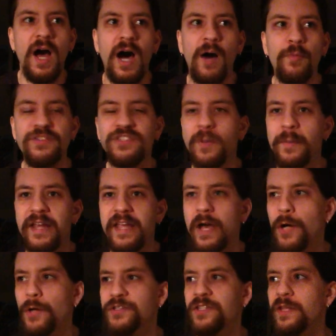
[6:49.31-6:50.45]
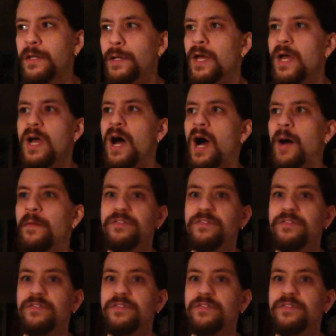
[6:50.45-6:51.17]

Uh, with somebody else, and then um,